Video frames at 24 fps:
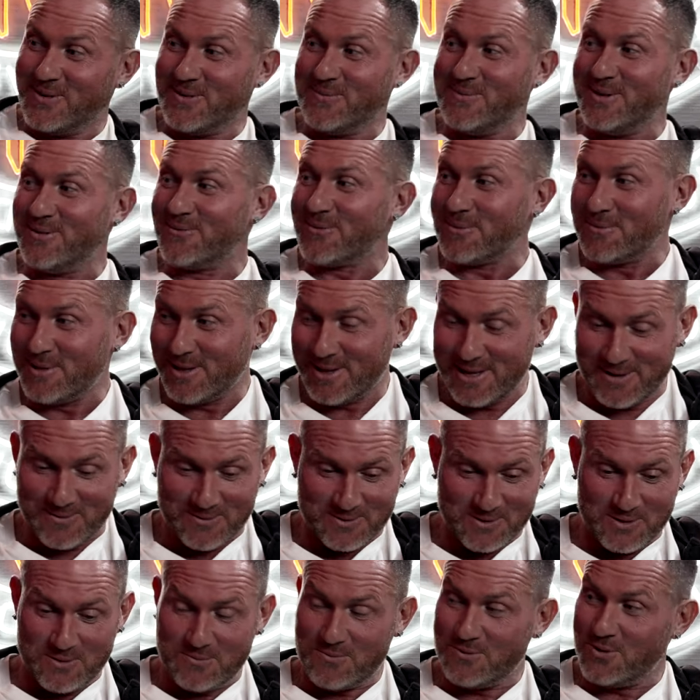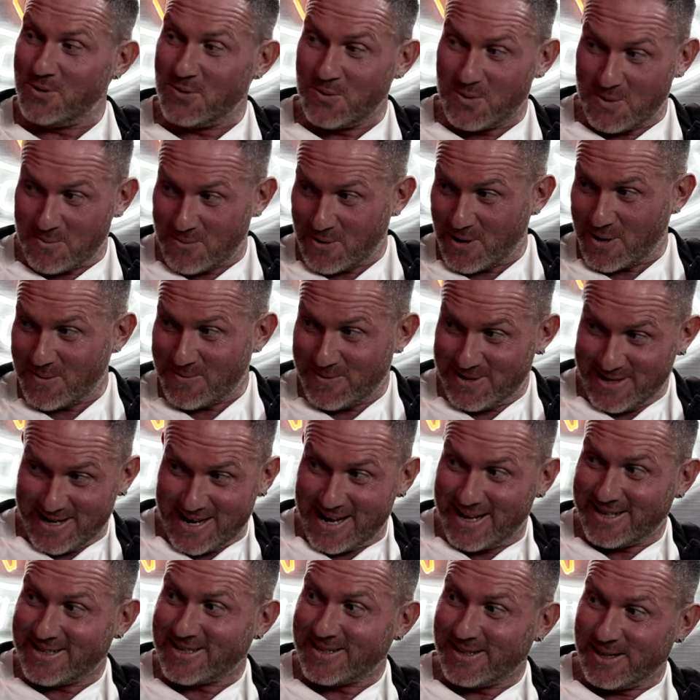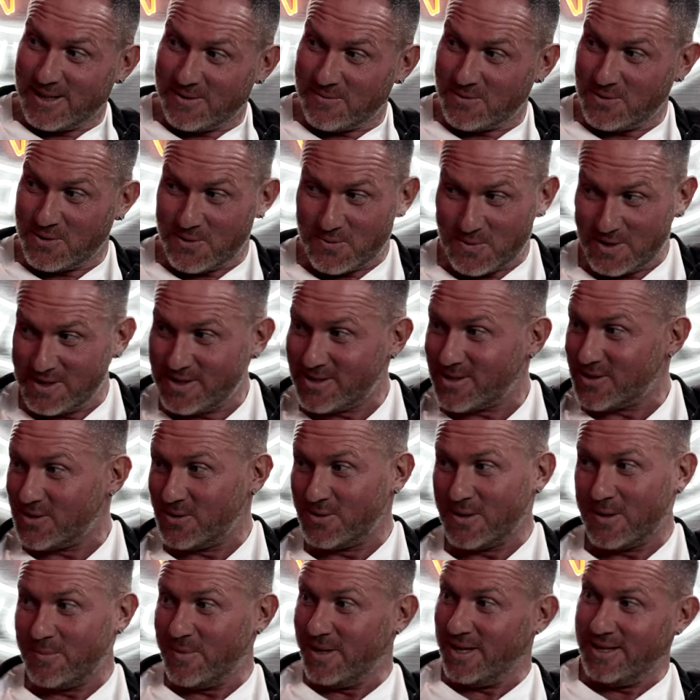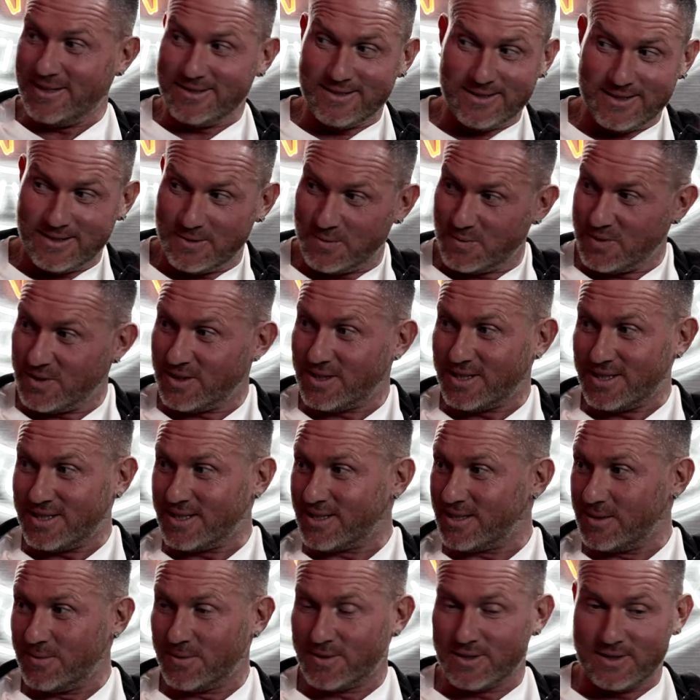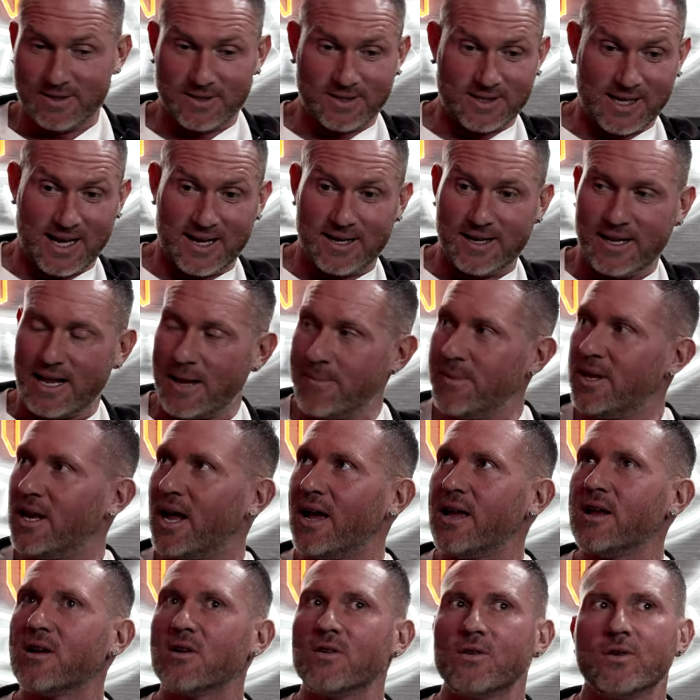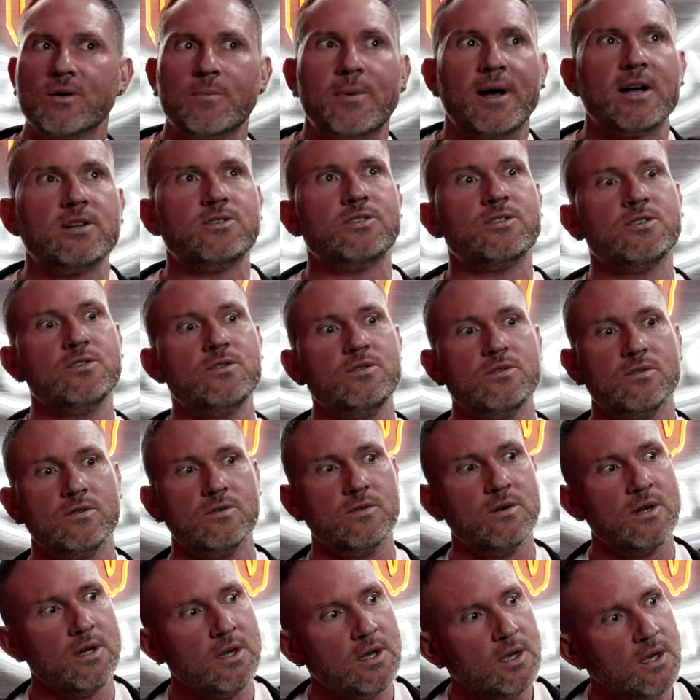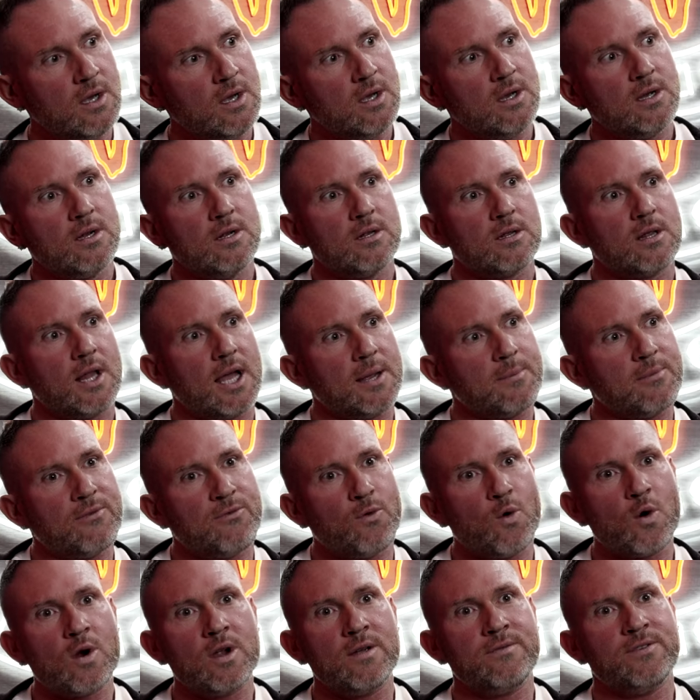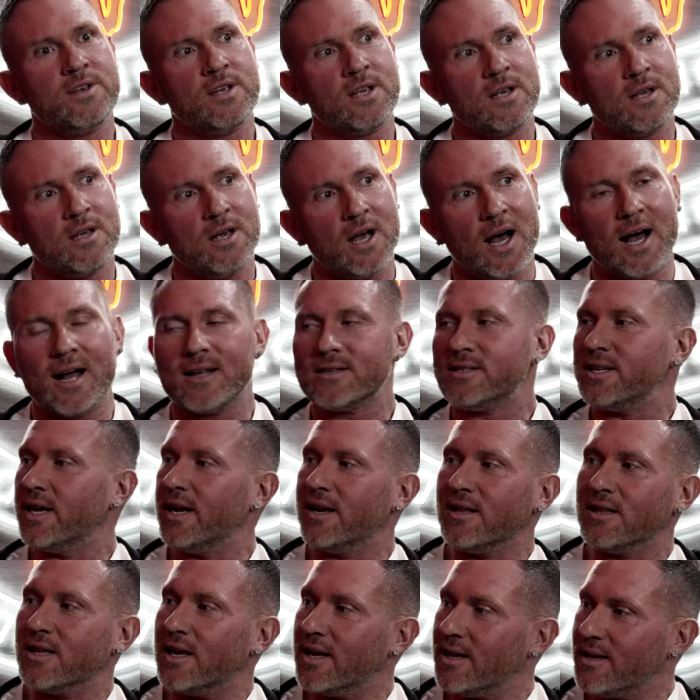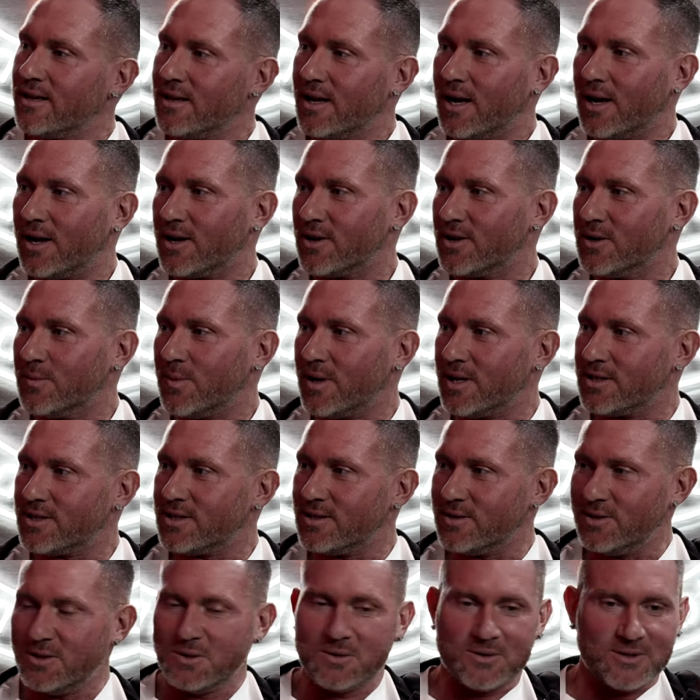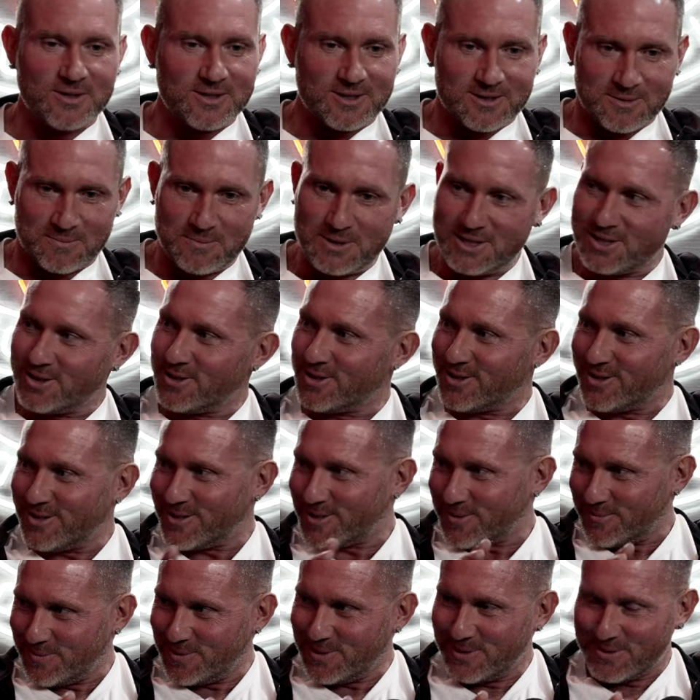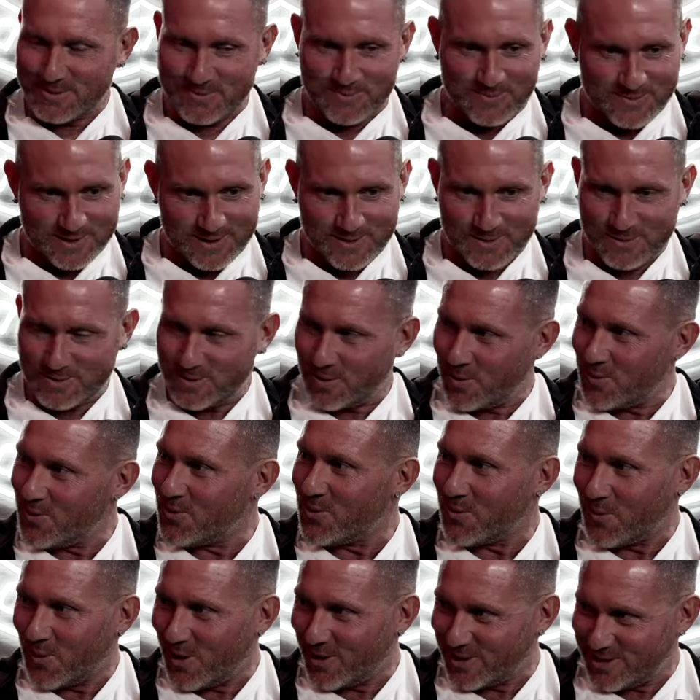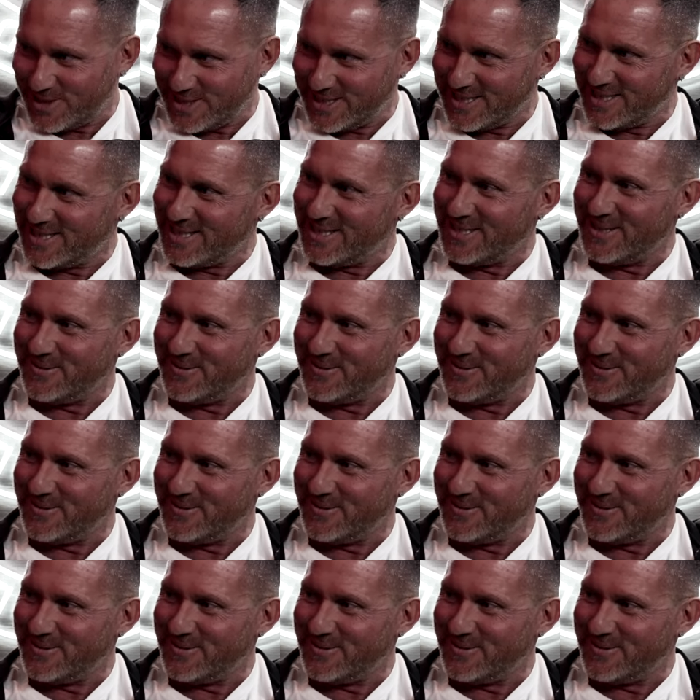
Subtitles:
I mean, from the level you were probably at to the level you went to, I mean, it was insanity. I mean, I heard about you like before I even got to L.A. I heard about you. You were in some pictures in some little home wall gym.